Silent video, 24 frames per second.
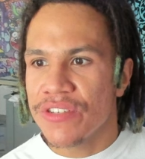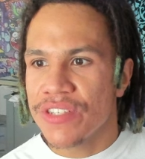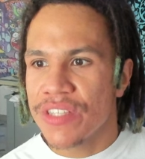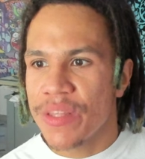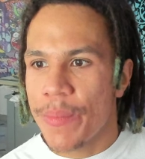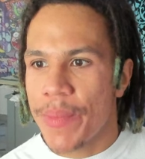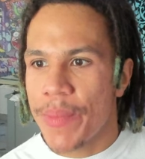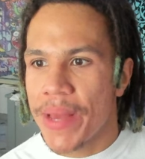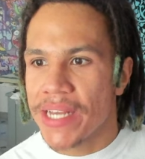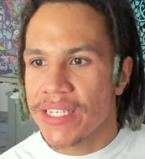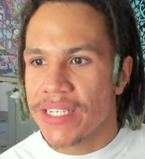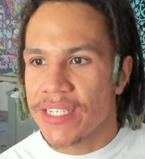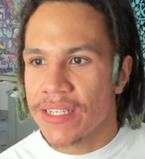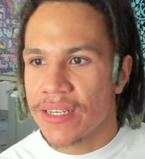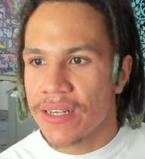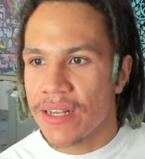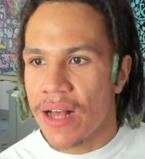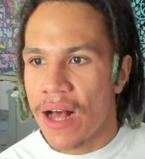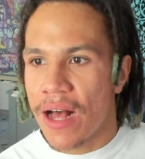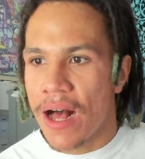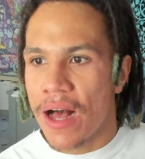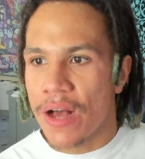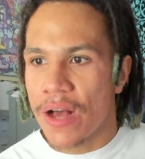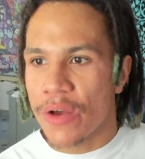base
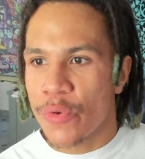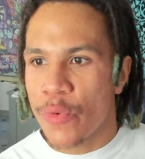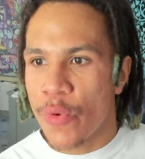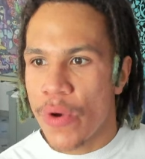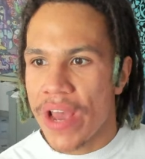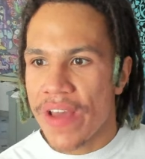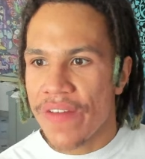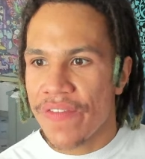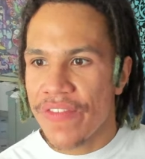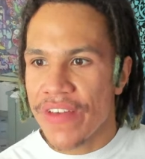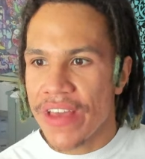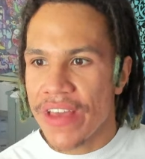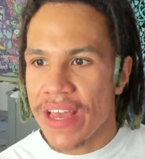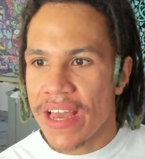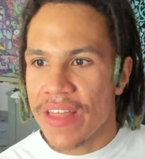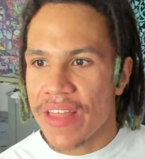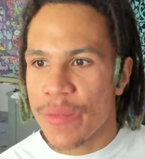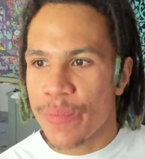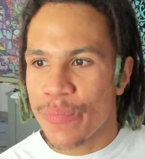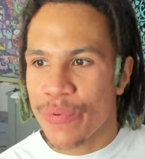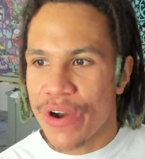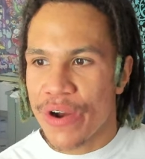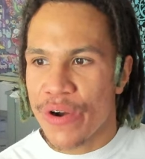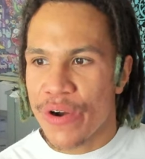GUI fee, and the
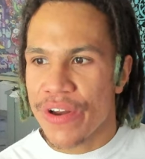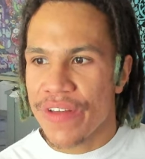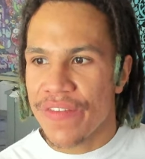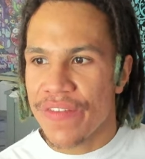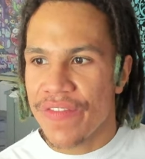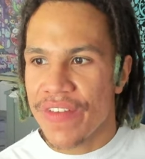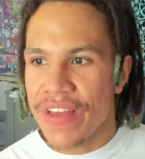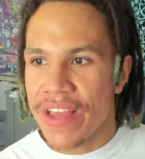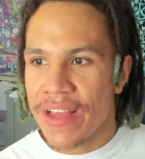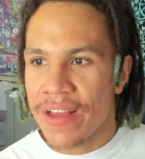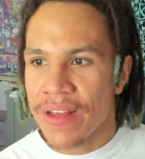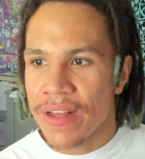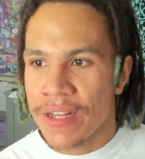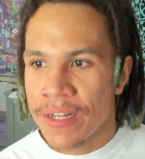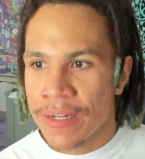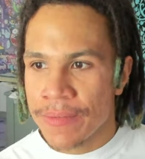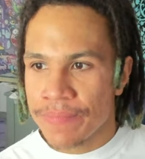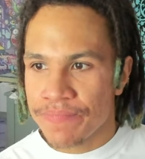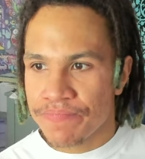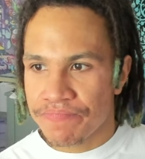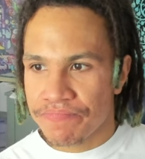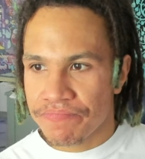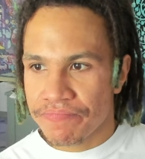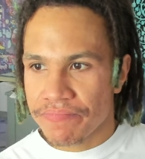priority fee.
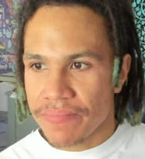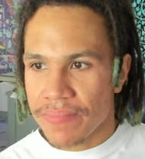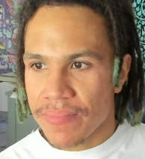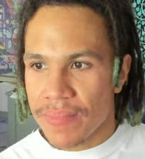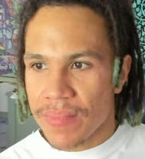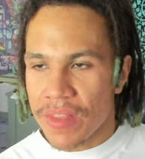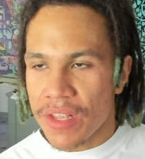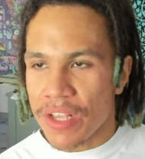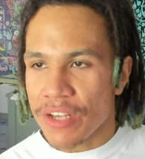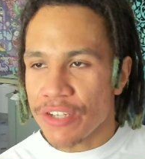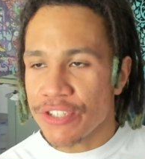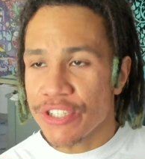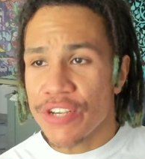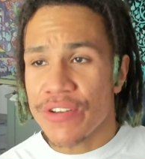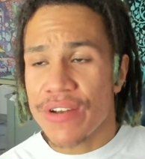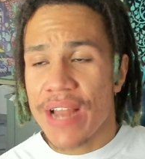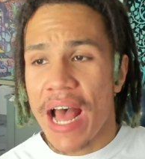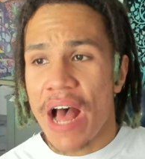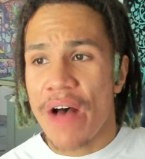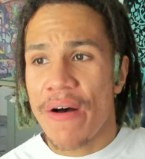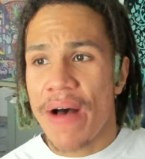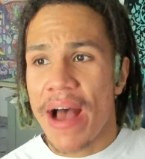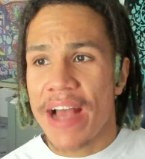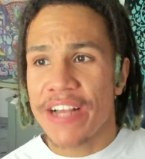So
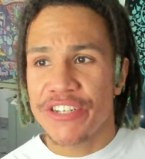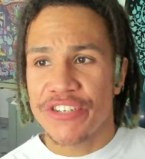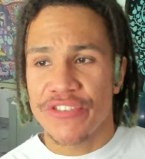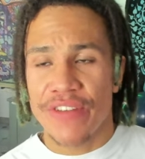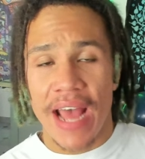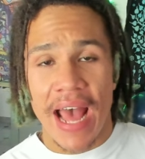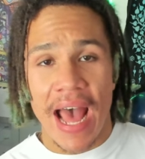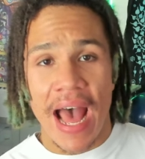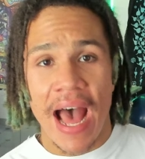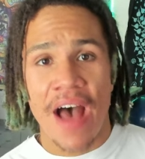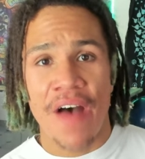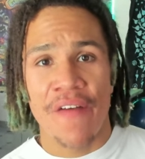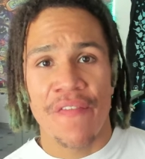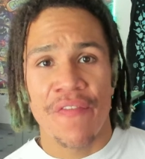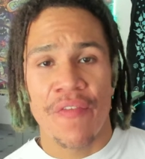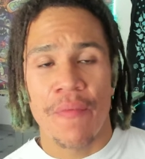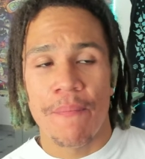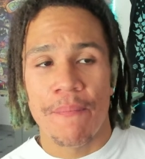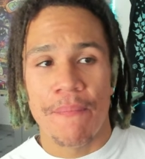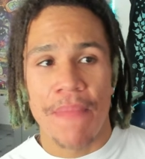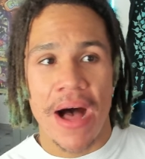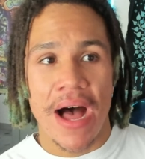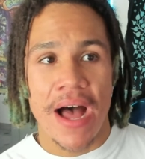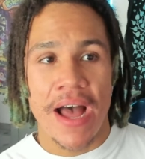now I should have
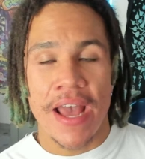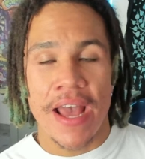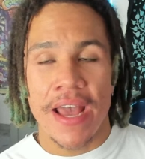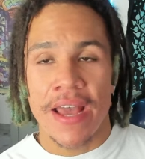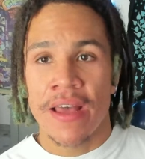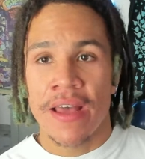my